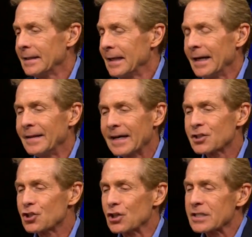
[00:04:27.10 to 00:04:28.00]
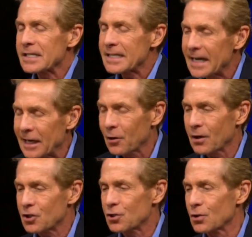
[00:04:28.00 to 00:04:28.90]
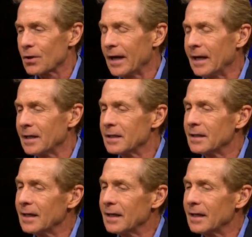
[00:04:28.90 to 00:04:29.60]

and that's just character and